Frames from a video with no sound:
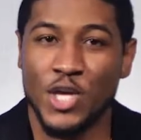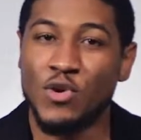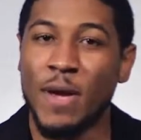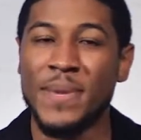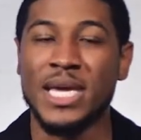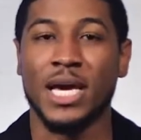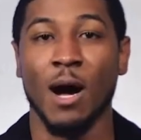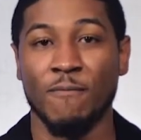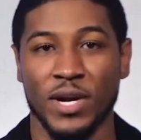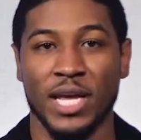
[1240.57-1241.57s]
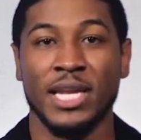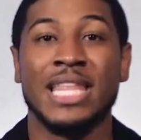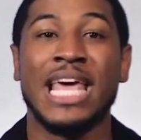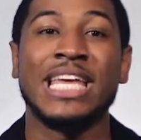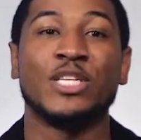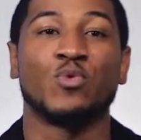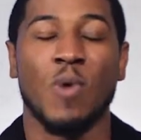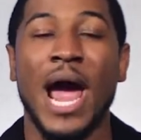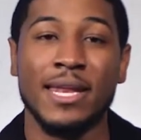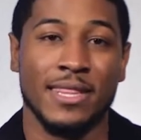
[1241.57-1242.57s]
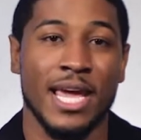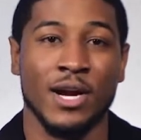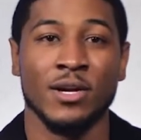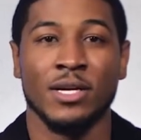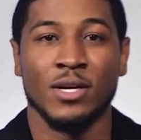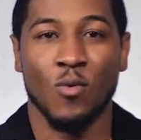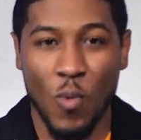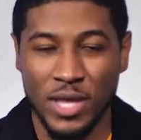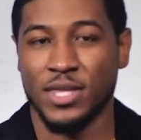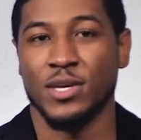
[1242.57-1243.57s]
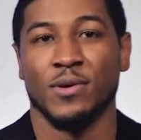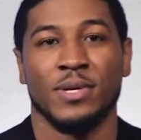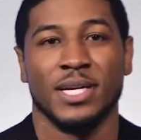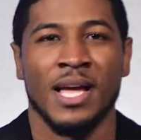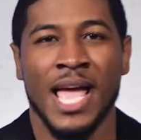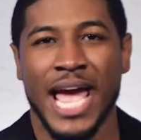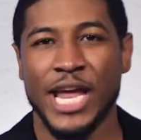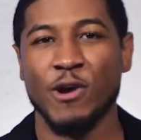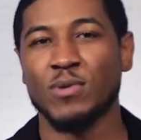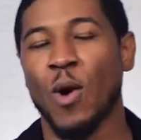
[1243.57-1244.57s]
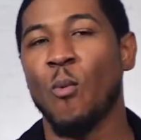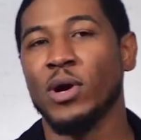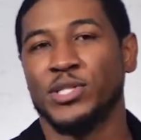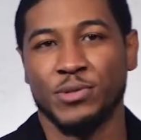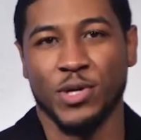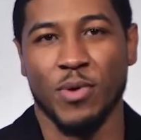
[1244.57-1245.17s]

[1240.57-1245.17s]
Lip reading: You can be comforted that he's right there with you. And here's what I want you to